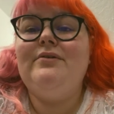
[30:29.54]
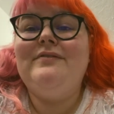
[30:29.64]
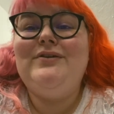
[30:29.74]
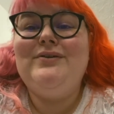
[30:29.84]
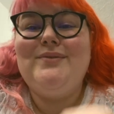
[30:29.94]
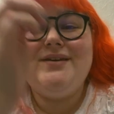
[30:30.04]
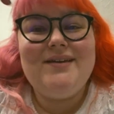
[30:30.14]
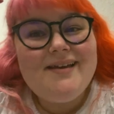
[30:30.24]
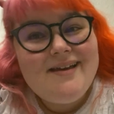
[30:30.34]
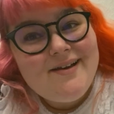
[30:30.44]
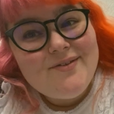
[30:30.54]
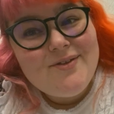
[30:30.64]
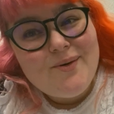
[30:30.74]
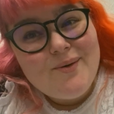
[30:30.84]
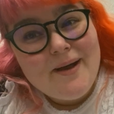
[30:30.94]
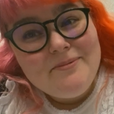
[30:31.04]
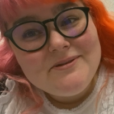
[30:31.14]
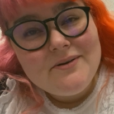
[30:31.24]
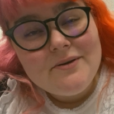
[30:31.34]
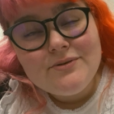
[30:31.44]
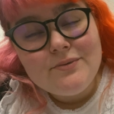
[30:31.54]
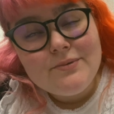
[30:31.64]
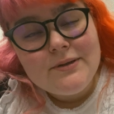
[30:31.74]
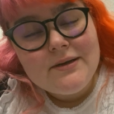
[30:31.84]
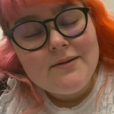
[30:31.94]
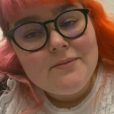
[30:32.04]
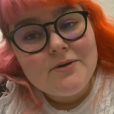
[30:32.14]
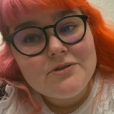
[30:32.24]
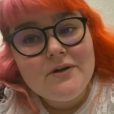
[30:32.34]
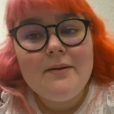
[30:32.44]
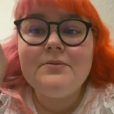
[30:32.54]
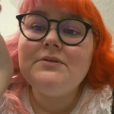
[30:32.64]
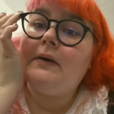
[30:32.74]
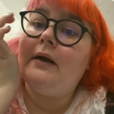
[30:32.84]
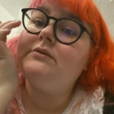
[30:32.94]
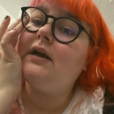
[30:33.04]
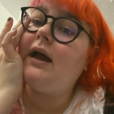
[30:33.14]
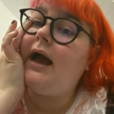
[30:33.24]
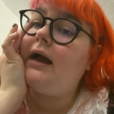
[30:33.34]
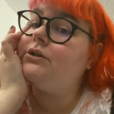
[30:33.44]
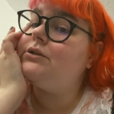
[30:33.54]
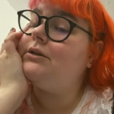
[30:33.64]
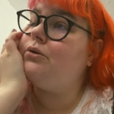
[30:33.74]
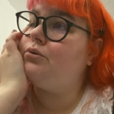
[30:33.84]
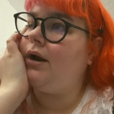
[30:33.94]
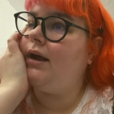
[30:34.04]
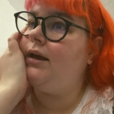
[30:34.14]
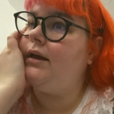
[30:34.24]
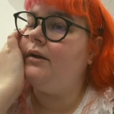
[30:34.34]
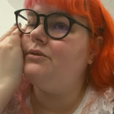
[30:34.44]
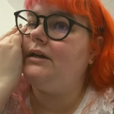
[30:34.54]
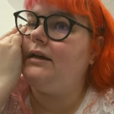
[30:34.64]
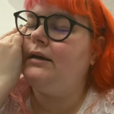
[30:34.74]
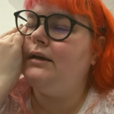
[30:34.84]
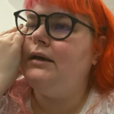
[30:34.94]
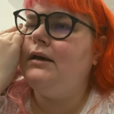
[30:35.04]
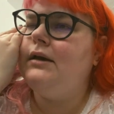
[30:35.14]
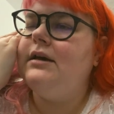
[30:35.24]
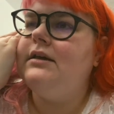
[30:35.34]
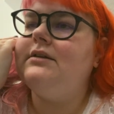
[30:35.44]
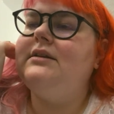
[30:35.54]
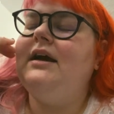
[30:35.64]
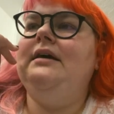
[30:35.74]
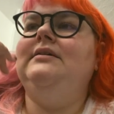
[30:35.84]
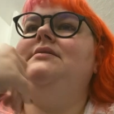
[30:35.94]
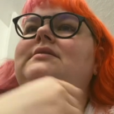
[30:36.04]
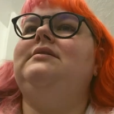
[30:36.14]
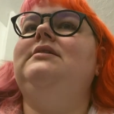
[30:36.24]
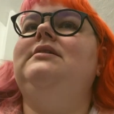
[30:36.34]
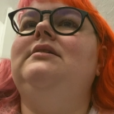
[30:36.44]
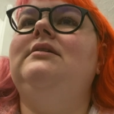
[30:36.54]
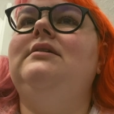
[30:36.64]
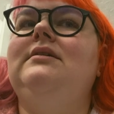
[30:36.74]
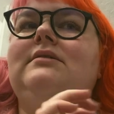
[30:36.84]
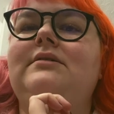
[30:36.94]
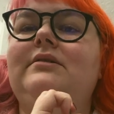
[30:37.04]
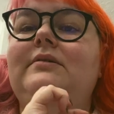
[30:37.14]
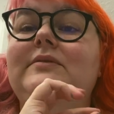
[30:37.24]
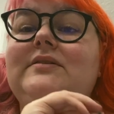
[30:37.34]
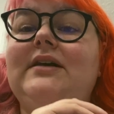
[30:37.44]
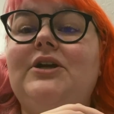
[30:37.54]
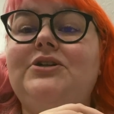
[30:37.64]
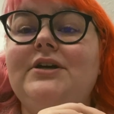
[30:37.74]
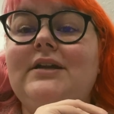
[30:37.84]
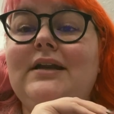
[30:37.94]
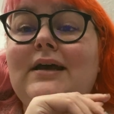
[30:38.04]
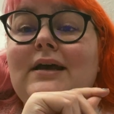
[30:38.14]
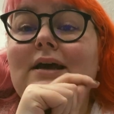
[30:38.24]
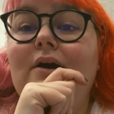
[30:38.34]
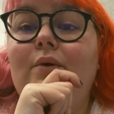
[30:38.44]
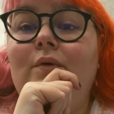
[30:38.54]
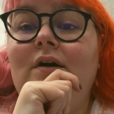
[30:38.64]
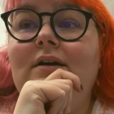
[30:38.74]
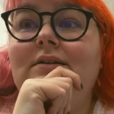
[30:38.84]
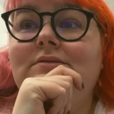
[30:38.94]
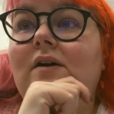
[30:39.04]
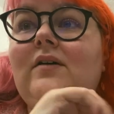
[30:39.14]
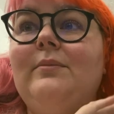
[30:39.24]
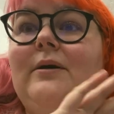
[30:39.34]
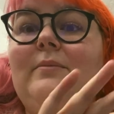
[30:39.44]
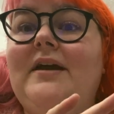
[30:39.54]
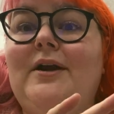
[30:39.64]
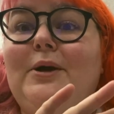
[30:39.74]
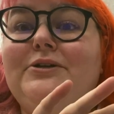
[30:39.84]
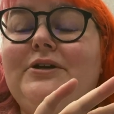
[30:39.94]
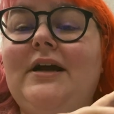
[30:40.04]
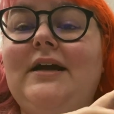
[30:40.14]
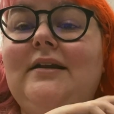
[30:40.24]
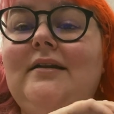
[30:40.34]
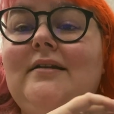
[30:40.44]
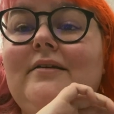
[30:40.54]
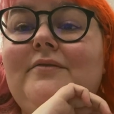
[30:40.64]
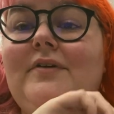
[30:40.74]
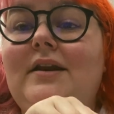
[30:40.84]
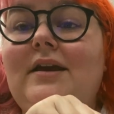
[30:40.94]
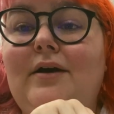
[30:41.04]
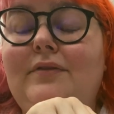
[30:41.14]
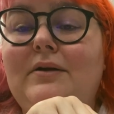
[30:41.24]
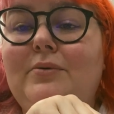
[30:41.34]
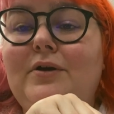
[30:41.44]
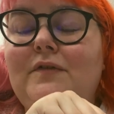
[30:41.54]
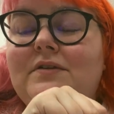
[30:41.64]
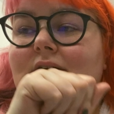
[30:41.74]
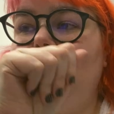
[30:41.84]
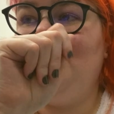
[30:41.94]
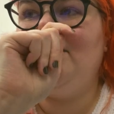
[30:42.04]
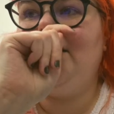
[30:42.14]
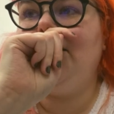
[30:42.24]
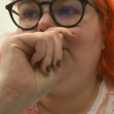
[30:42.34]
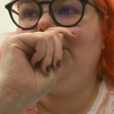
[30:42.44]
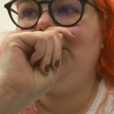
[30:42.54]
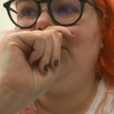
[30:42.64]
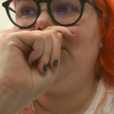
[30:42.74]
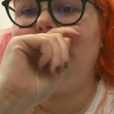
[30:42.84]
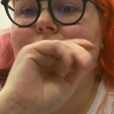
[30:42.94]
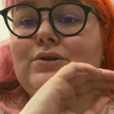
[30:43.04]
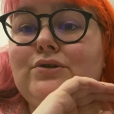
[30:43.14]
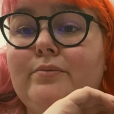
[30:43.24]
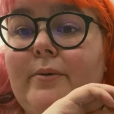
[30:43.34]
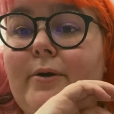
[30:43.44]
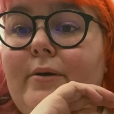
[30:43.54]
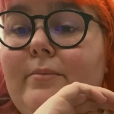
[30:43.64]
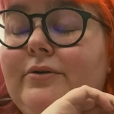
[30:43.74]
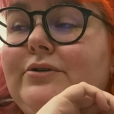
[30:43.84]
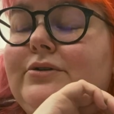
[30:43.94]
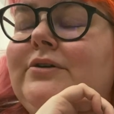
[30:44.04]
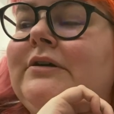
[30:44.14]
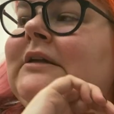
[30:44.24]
review the the whole episode. It was a really emotional episode. I was like actually crying. It was like the last little section was all about my character and finding out their previous life and it was just like super emotional.